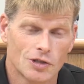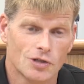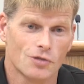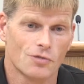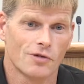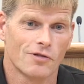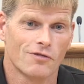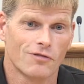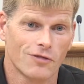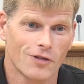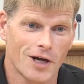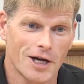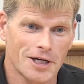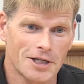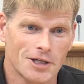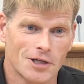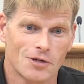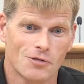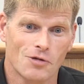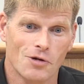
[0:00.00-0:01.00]

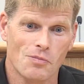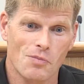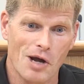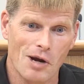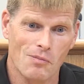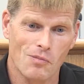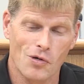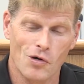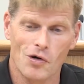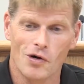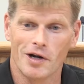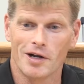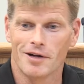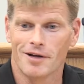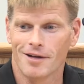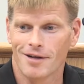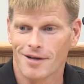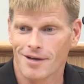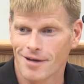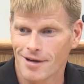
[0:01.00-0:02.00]
reflect and remember
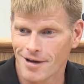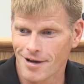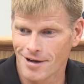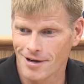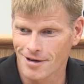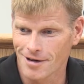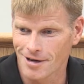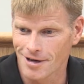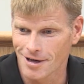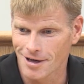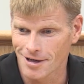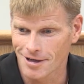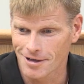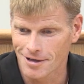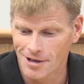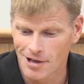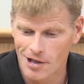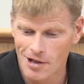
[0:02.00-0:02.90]
and